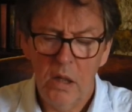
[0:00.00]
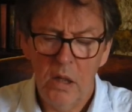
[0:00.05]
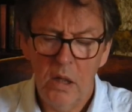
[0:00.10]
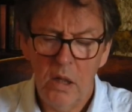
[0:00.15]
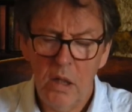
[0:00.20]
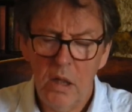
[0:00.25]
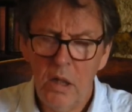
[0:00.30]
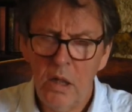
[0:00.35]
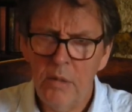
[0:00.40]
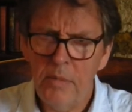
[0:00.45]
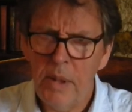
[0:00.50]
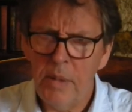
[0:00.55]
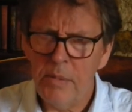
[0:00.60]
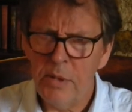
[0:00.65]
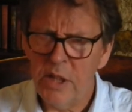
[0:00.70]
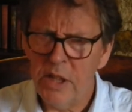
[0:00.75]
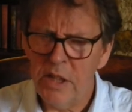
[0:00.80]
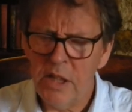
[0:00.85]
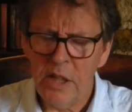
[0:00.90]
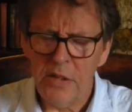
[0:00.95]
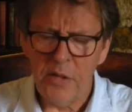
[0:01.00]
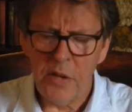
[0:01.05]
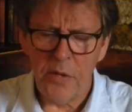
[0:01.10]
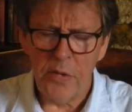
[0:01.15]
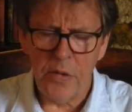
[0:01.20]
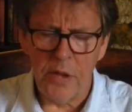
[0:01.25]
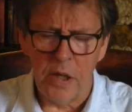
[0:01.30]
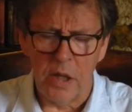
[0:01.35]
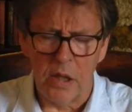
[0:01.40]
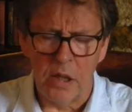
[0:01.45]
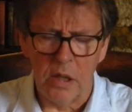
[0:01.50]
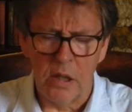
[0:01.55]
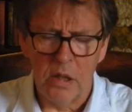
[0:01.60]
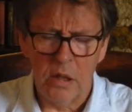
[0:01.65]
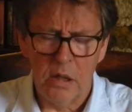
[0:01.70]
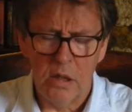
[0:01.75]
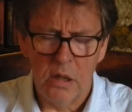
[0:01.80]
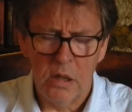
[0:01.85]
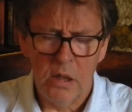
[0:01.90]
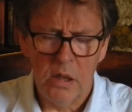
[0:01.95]
He remembered another thing,
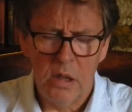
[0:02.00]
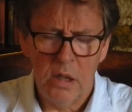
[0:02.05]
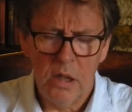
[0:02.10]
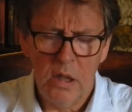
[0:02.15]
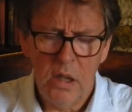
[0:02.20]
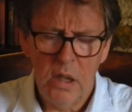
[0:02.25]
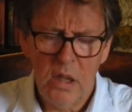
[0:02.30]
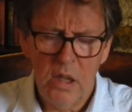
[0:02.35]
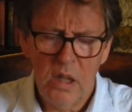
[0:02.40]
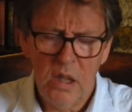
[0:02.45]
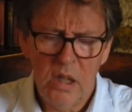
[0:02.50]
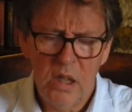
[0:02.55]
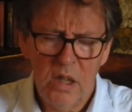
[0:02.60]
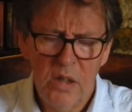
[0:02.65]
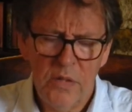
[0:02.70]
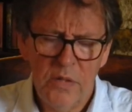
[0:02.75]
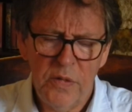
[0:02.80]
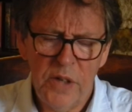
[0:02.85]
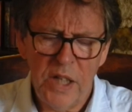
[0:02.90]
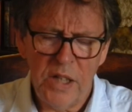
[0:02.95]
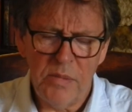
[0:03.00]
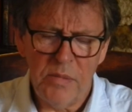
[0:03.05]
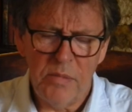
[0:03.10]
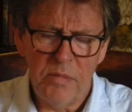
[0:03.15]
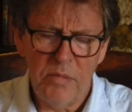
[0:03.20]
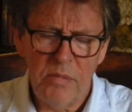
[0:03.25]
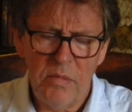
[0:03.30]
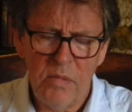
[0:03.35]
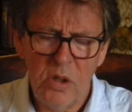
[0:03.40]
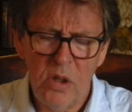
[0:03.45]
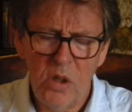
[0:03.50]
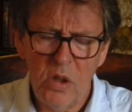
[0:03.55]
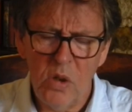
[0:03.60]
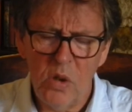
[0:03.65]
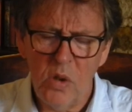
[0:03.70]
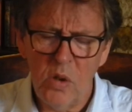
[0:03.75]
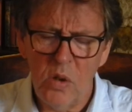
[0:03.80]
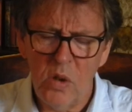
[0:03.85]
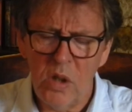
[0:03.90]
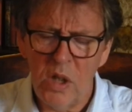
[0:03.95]
a faint
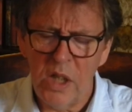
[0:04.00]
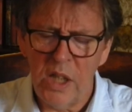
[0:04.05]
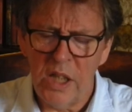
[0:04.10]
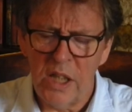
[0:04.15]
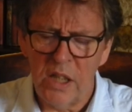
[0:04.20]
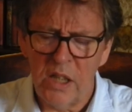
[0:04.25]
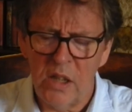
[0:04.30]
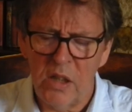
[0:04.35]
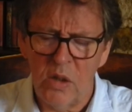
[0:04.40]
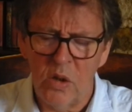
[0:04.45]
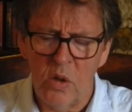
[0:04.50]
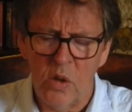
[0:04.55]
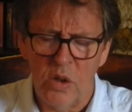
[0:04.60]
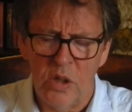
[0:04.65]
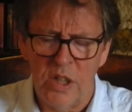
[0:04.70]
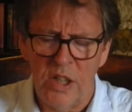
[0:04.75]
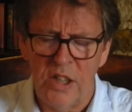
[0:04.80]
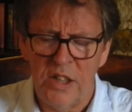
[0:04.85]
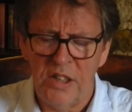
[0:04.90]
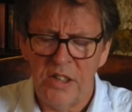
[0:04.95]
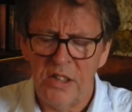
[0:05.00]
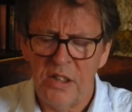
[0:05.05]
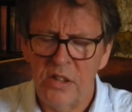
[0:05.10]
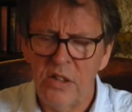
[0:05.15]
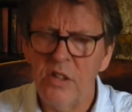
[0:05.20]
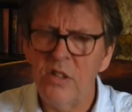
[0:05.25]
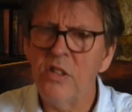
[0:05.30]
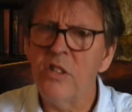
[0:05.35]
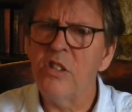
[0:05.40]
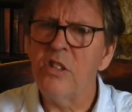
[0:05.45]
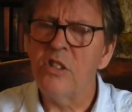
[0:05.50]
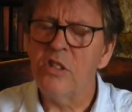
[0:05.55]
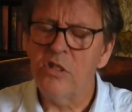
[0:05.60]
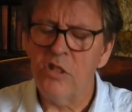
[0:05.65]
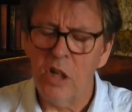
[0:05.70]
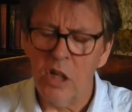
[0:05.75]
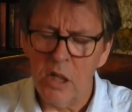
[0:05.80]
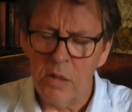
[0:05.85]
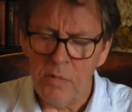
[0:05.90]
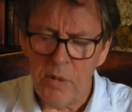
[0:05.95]
mewling noise that had
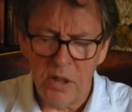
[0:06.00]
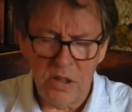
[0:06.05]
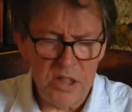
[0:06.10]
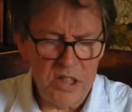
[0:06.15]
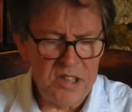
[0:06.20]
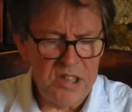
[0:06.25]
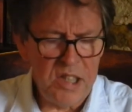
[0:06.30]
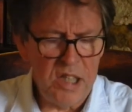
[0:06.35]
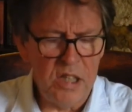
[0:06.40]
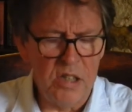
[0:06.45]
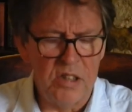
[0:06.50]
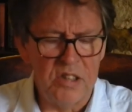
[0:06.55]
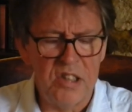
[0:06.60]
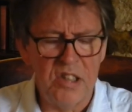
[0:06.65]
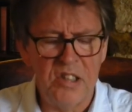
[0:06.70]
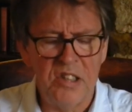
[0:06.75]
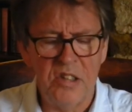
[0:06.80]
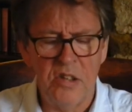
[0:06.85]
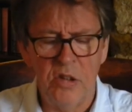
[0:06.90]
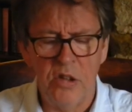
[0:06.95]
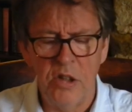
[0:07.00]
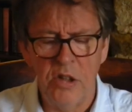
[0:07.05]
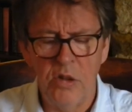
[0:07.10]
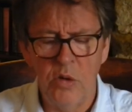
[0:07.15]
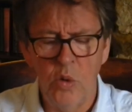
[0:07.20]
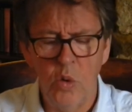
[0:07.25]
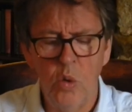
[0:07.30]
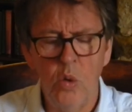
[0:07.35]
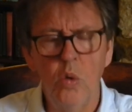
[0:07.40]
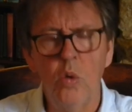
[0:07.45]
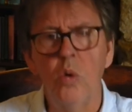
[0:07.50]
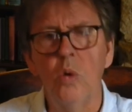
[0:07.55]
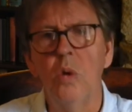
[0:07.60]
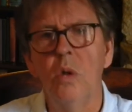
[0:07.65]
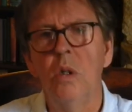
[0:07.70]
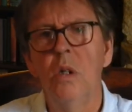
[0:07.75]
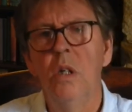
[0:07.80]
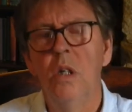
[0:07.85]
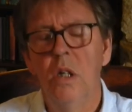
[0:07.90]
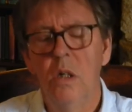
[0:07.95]
struck upon his ear as he stood in the hall
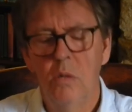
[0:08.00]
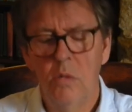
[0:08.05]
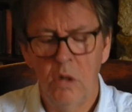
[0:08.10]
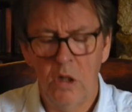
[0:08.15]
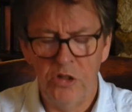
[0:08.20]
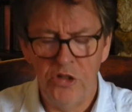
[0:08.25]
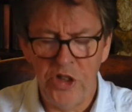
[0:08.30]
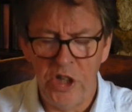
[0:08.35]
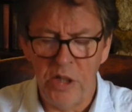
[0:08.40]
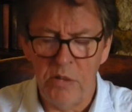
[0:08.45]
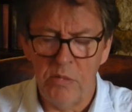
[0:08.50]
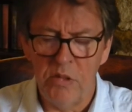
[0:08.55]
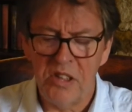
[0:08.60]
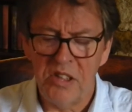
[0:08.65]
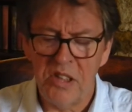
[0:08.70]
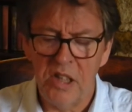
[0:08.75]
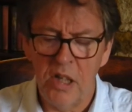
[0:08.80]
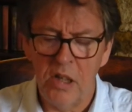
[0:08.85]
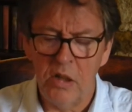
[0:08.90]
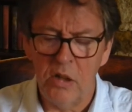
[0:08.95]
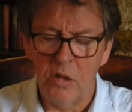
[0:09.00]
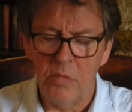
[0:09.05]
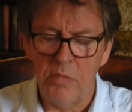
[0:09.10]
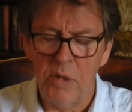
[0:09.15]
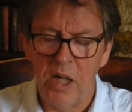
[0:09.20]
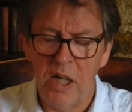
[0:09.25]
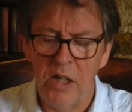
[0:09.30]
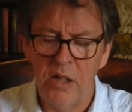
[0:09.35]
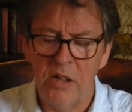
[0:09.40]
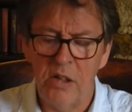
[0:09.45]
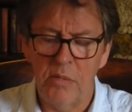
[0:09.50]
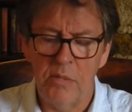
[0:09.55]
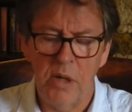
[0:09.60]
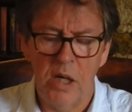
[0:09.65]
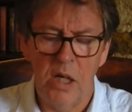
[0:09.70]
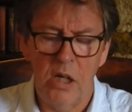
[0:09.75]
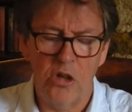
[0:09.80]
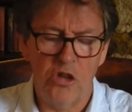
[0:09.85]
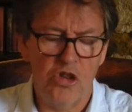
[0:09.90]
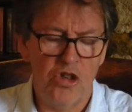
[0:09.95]
while Jean was saying goodbye to
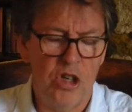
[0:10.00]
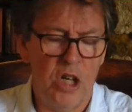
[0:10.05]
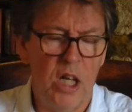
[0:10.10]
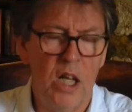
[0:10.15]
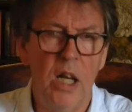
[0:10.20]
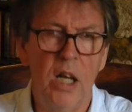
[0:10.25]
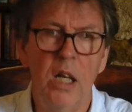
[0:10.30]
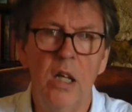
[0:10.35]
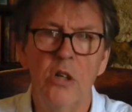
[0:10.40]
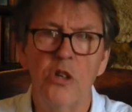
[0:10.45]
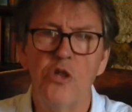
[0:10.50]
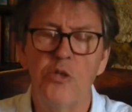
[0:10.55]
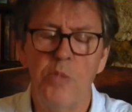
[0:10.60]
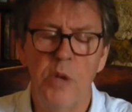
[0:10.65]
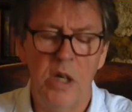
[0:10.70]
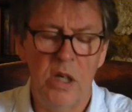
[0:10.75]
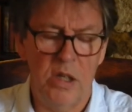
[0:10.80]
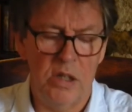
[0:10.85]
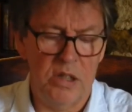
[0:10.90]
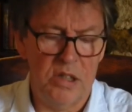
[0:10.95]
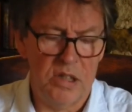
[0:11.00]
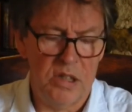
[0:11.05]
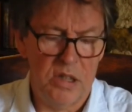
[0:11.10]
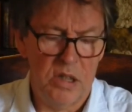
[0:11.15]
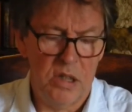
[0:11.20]
Maher-Shalal-Hashbaz,